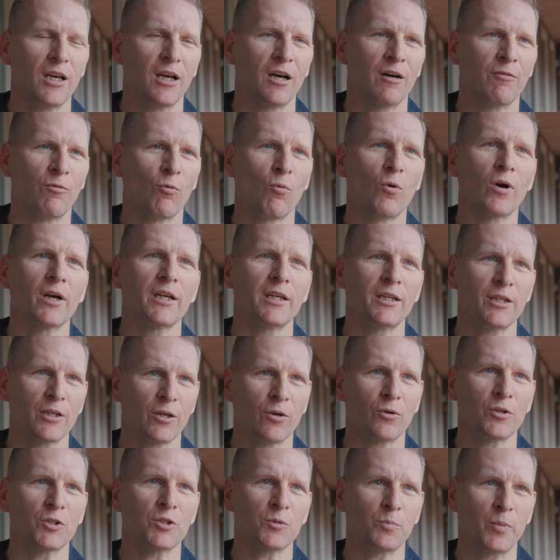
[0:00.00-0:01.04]
of wanting to
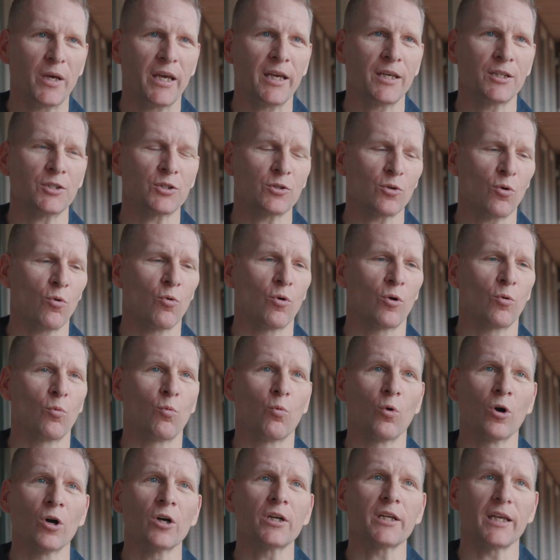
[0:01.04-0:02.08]
go to space or
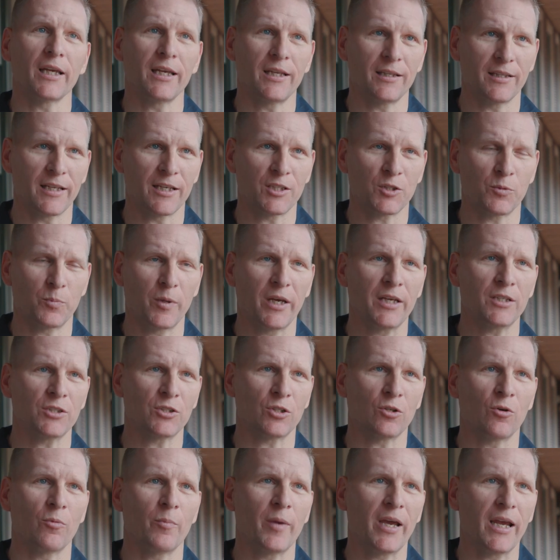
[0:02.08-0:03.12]
work in that space
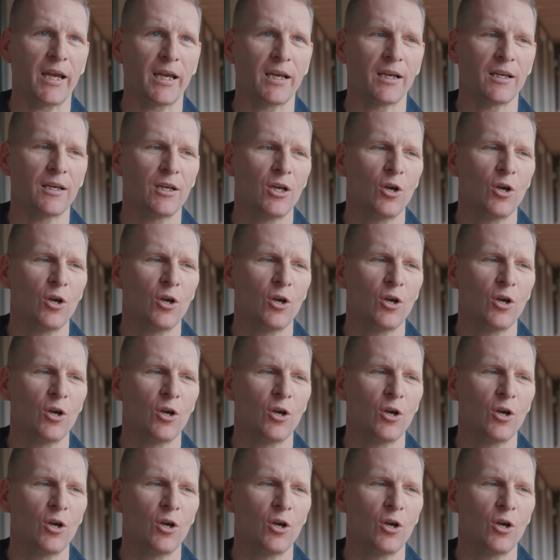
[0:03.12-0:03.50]
domain,